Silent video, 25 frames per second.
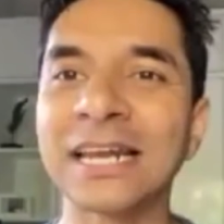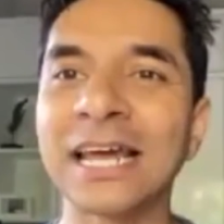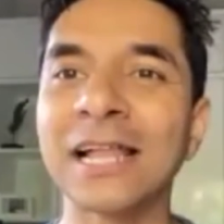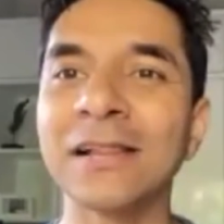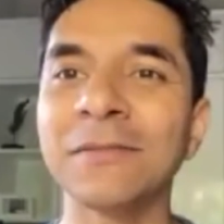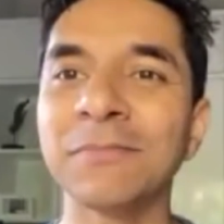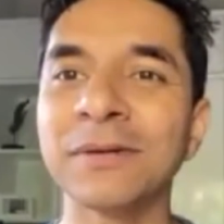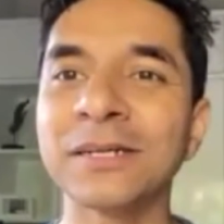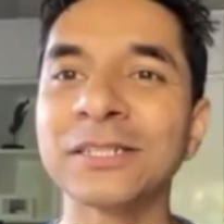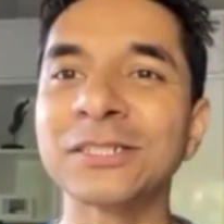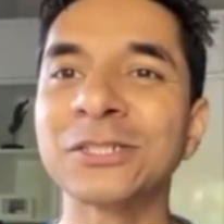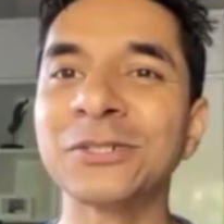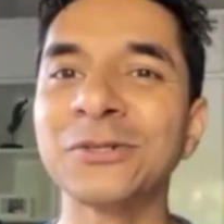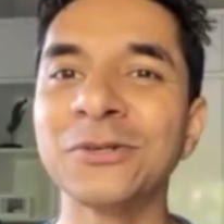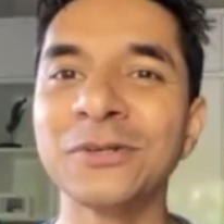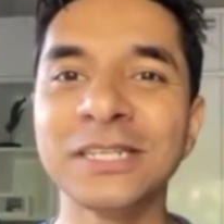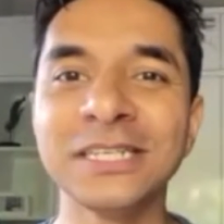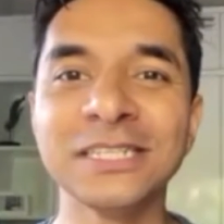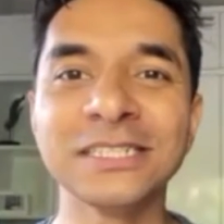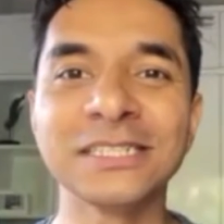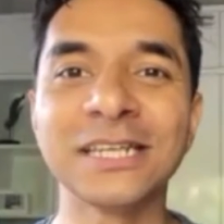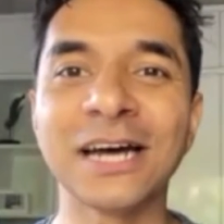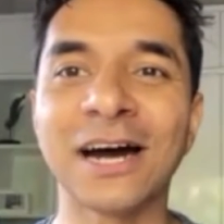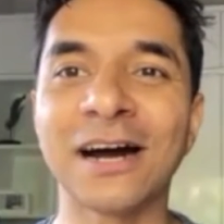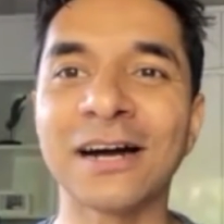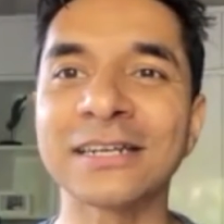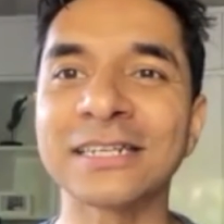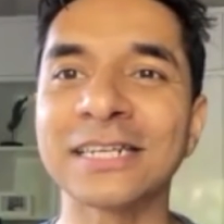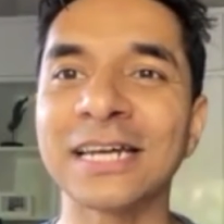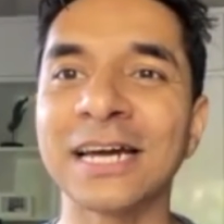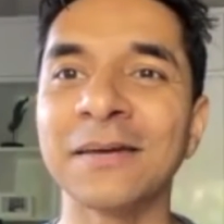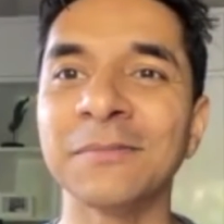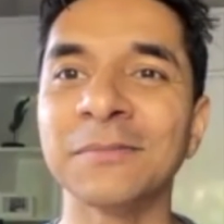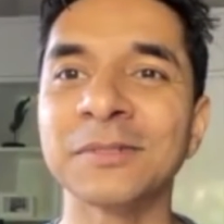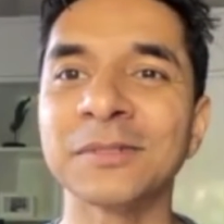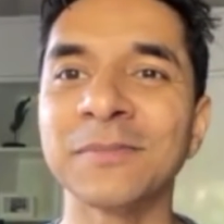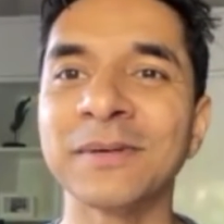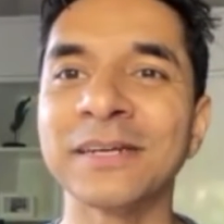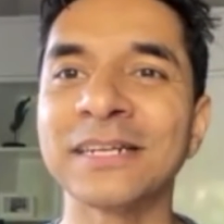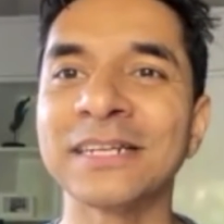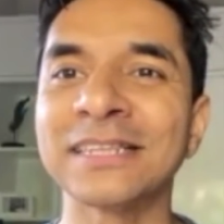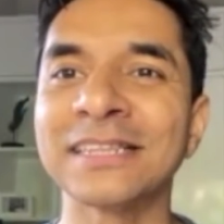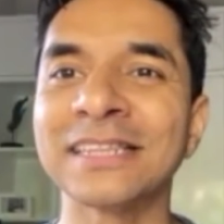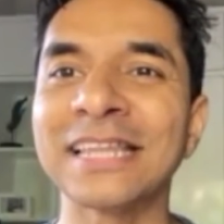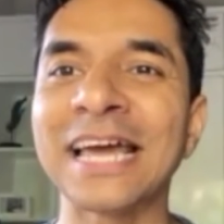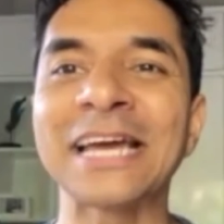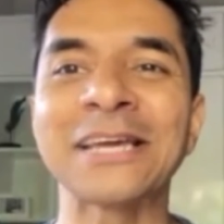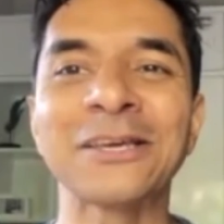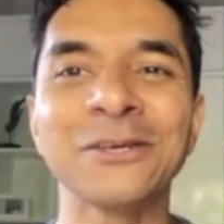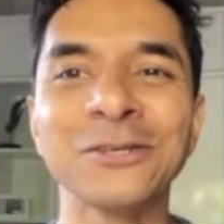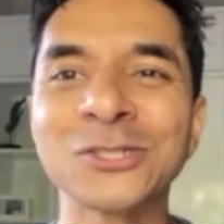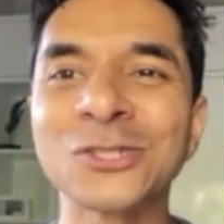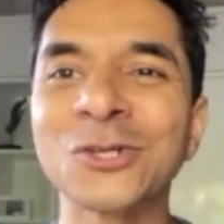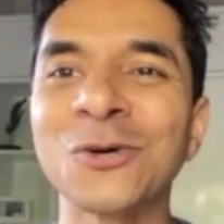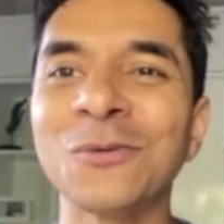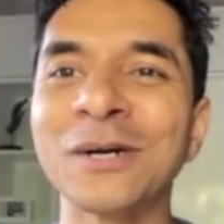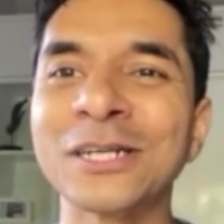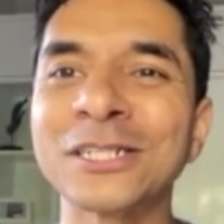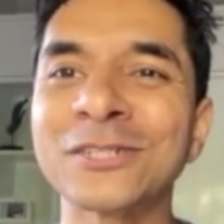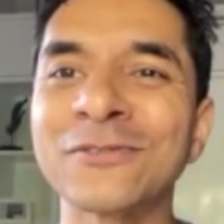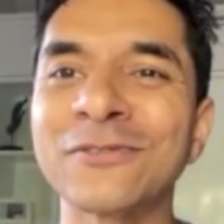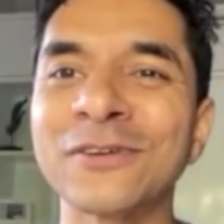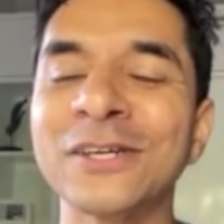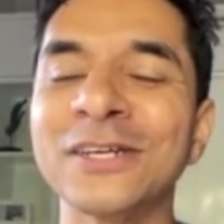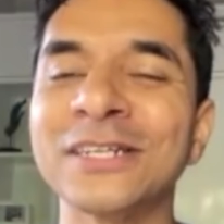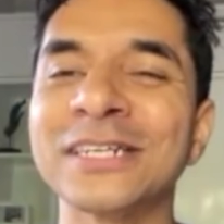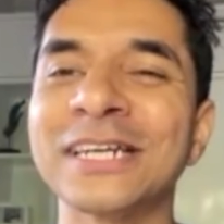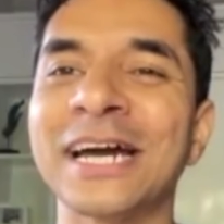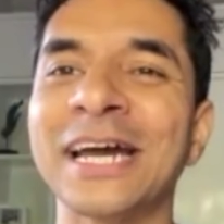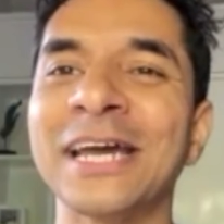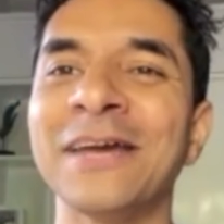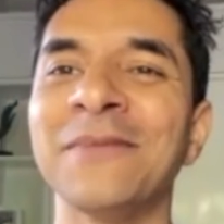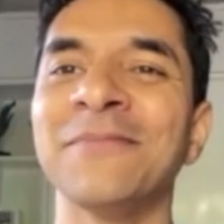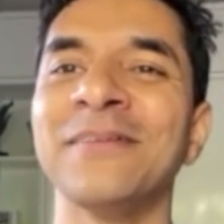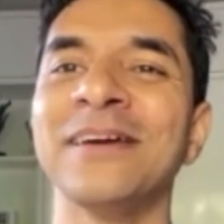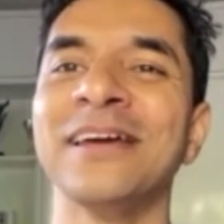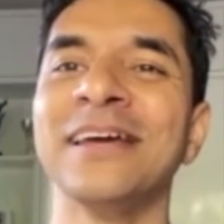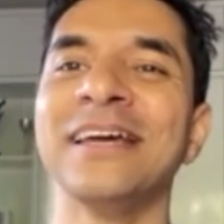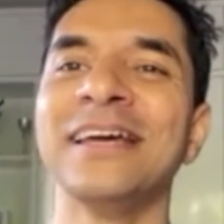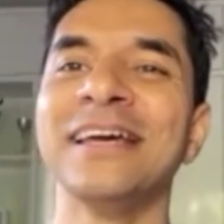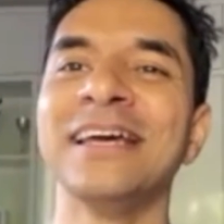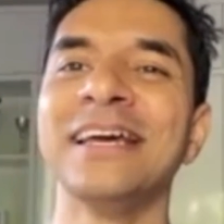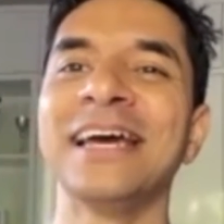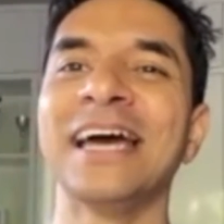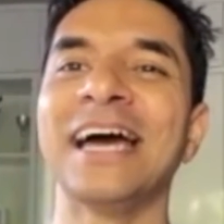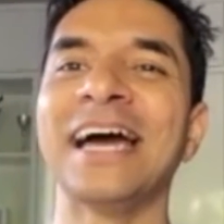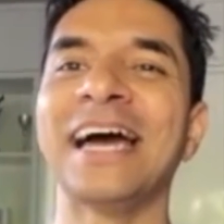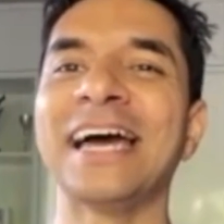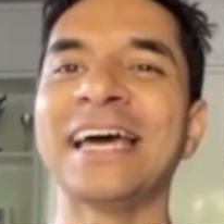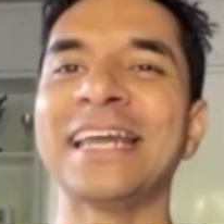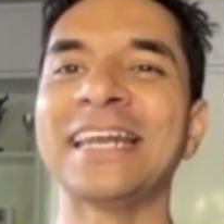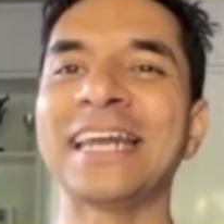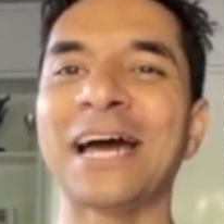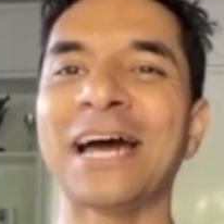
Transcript: help us through these dark times. But thank you so much for your time. And